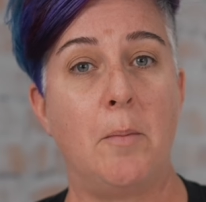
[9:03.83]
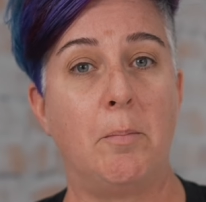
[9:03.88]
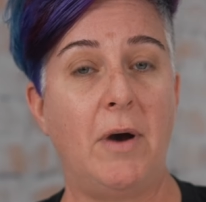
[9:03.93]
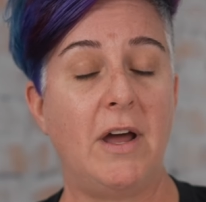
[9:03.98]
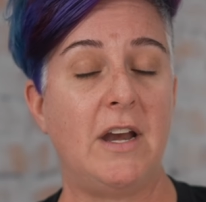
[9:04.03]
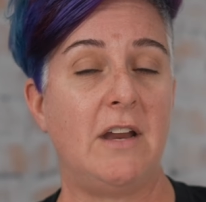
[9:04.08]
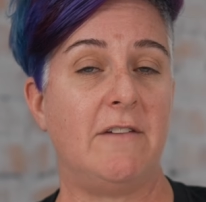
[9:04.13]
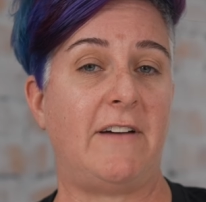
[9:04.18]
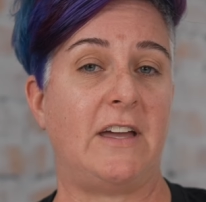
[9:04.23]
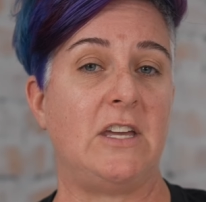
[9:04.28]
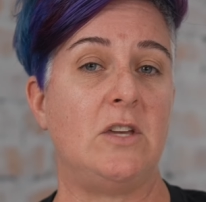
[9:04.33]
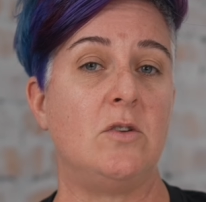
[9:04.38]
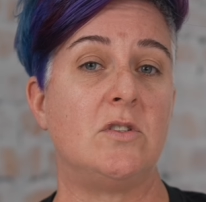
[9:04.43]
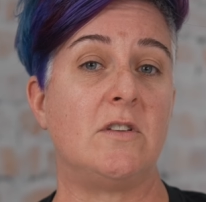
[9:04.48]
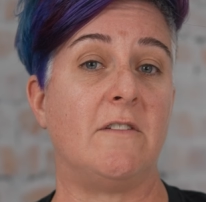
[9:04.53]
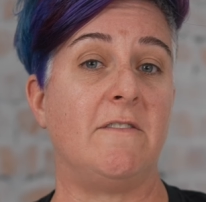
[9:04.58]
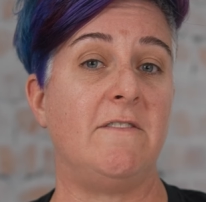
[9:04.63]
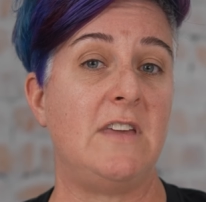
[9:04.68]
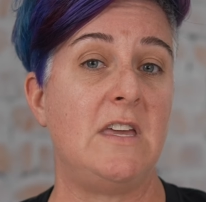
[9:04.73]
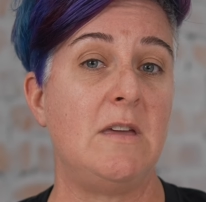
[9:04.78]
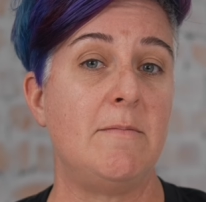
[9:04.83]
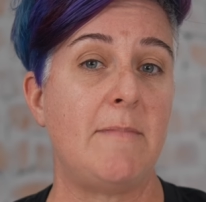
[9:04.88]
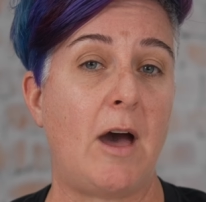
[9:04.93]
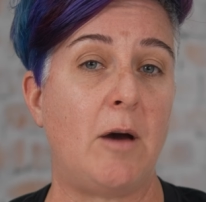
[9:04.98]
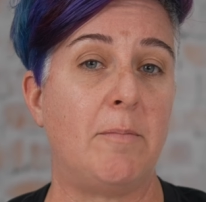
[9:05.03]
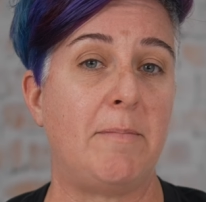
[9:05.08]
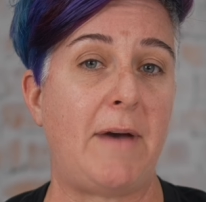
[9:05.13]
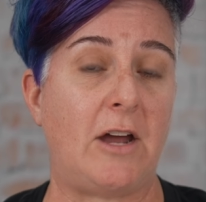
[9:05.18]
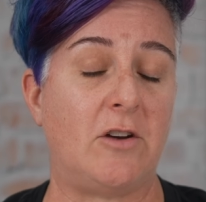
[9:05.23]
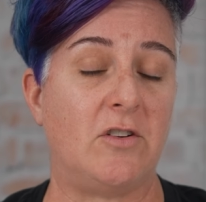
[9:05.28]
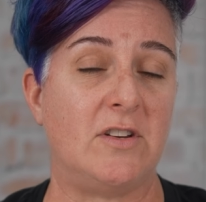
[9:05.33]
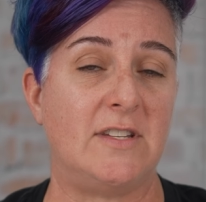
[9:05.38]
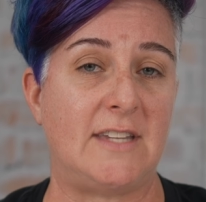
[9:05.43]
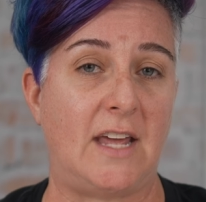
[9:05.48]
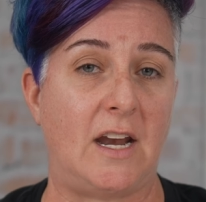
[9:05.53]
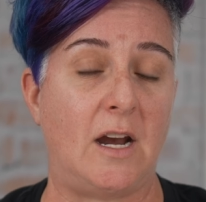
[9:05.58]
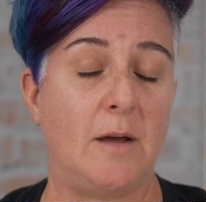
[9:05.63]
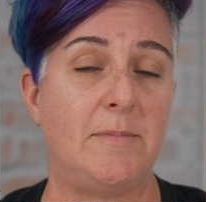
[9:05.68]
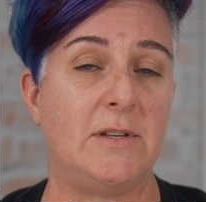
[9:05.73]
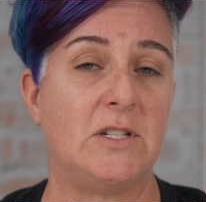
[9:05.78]
But if I use a V-mount battery
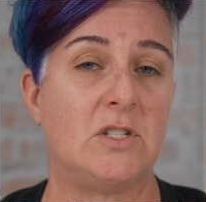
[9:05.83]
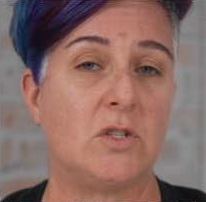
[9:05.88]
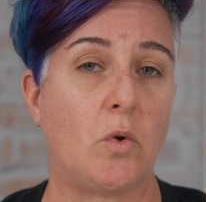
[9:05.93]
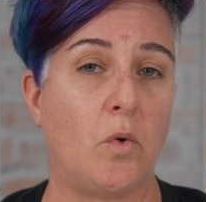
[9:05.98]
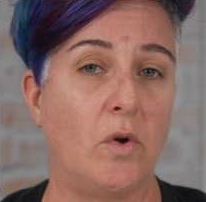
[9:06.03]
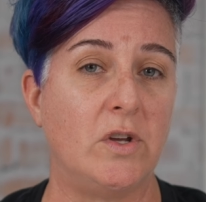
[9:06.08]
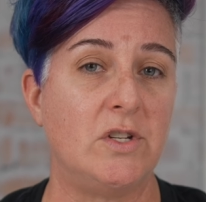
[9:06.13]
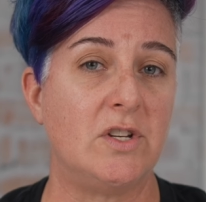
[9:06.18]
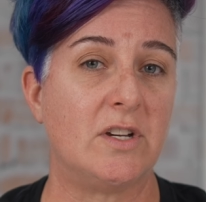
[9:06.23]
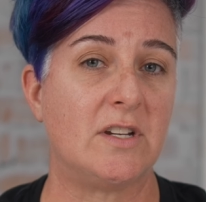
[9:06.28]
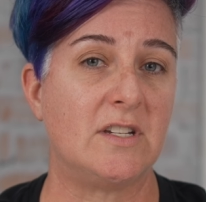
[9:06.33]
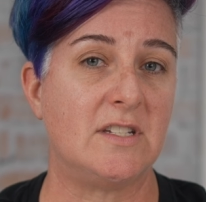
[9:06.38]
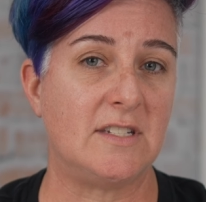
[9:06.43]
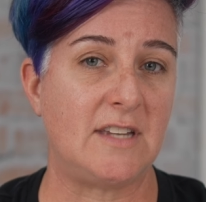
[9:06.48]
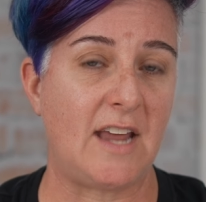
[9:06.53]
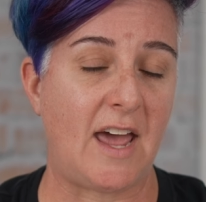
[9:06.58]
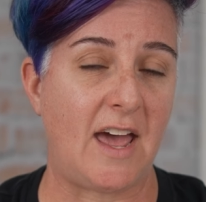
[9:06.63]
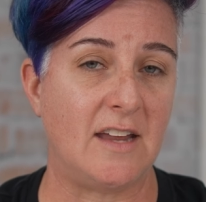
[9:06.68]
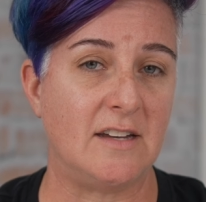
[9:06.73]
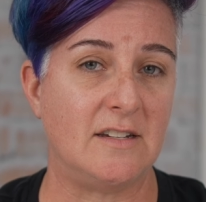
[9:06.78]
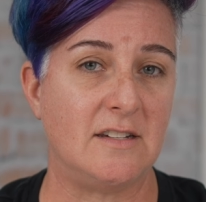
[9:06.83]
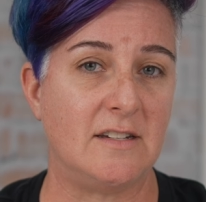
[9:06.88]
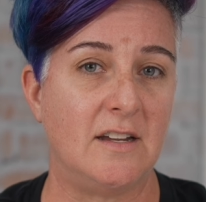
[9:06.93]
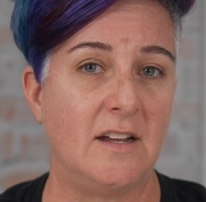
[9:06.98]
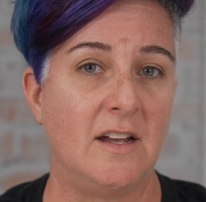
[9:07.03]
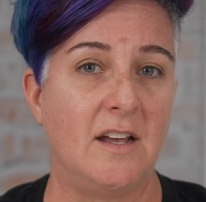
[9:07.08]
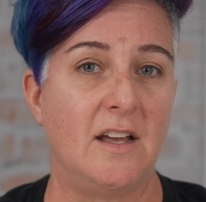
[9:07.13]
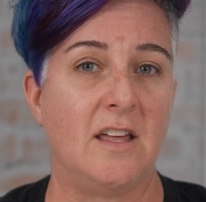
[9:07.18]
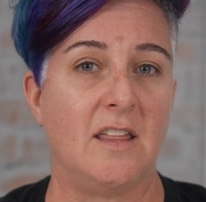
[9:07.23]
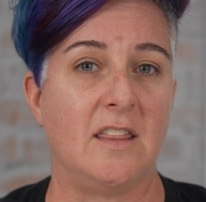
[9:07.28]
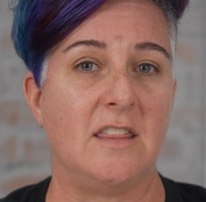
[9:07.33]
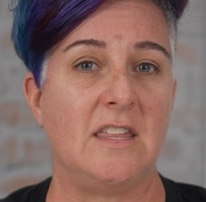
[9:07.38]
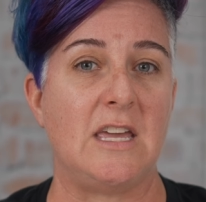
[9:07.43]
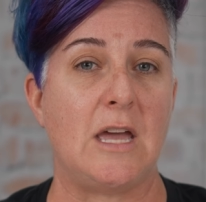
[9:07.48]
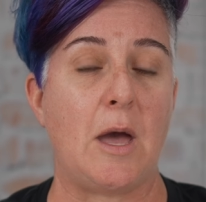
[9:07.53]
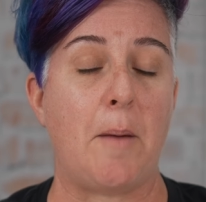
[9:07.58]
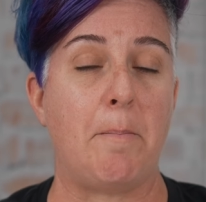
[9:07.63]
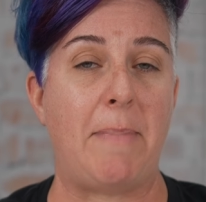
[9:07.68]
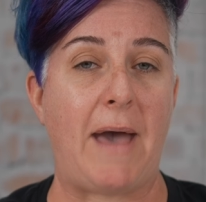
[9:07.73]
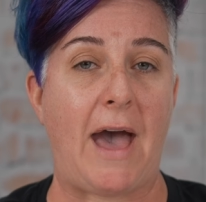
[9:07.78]
setup, it's going to extend
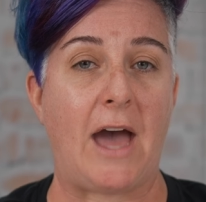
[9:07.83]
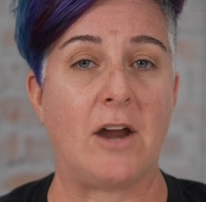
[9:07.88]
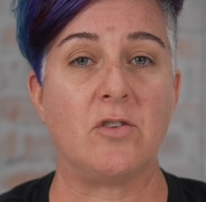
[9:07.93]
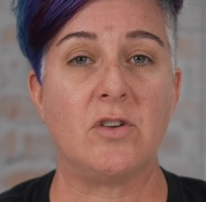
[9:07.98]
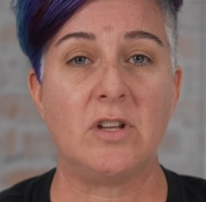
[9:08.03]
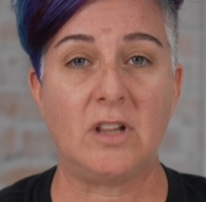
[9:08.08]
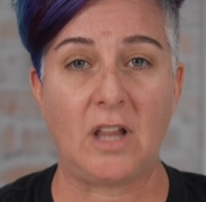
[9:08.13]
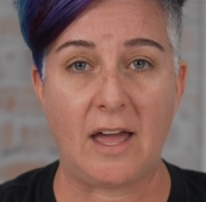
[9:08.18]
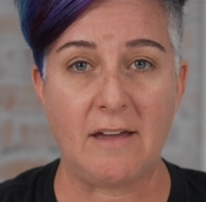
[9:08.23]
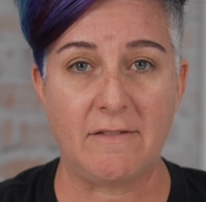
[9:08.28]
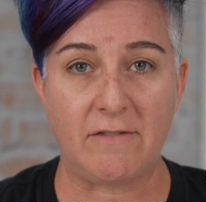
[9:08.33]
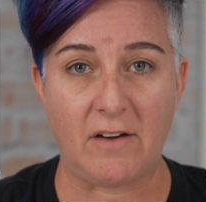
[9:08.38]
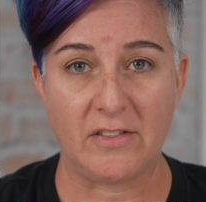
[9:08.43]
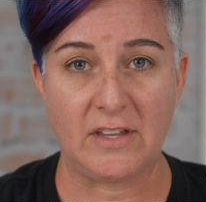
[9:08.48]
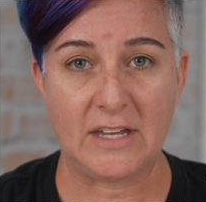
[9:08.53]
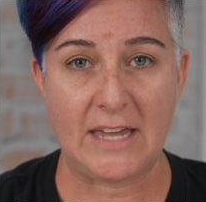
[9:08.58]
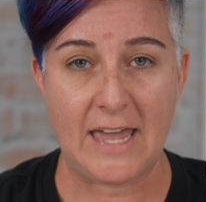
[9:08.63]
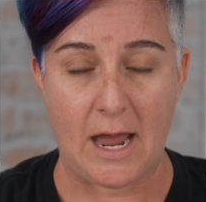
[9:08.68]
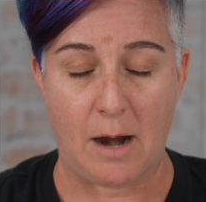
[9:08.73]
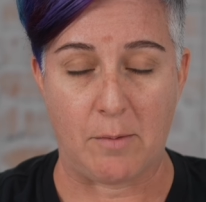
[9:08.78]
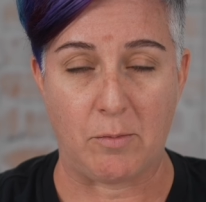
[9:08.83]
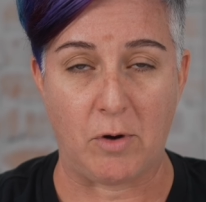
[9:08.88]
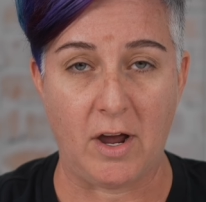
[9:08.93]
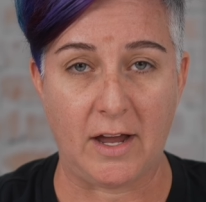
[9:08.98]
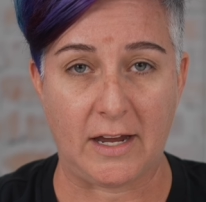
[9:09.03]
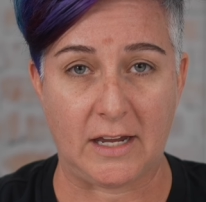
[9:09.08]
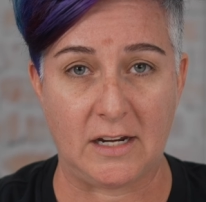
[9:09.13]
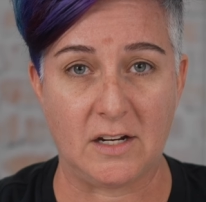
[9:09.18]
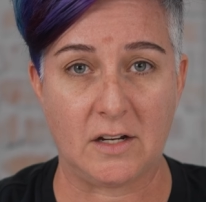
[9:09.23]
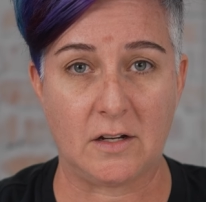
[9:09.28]
the battery life on the camera.